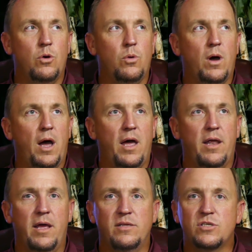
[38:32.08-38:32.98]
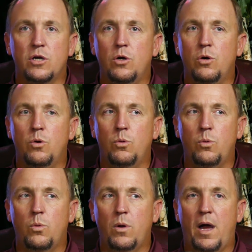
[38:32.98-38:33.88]
and
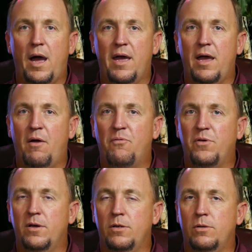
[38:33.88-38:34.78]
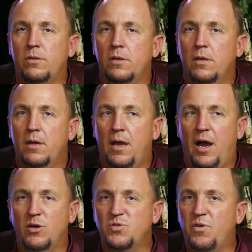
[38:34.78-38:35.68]
so I feel I
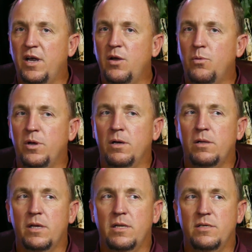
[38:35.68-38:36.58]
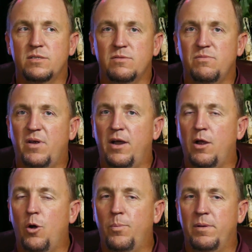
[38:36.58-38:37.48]
was very real, and it's very
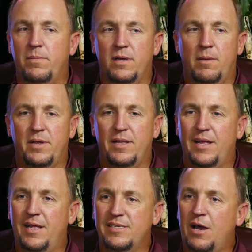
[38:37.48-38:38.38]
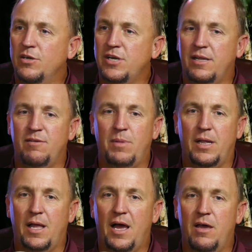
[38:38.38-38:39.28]
open. I mean, that's how I try to live my
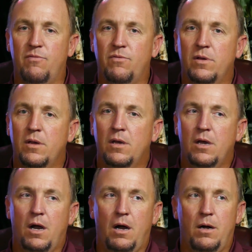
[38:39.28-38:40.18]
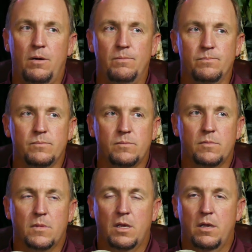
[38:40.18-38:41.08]
life.
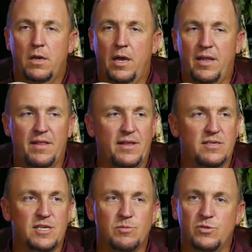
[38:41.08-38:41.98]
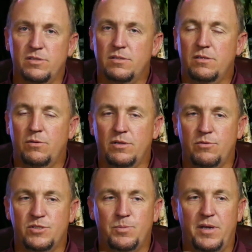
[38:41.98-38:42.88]
And I think this comes with
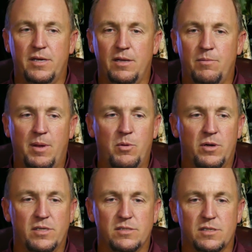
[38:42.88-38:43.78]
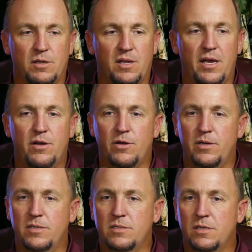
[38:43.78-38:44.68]
speaking, and maybe we'll get this a little later, is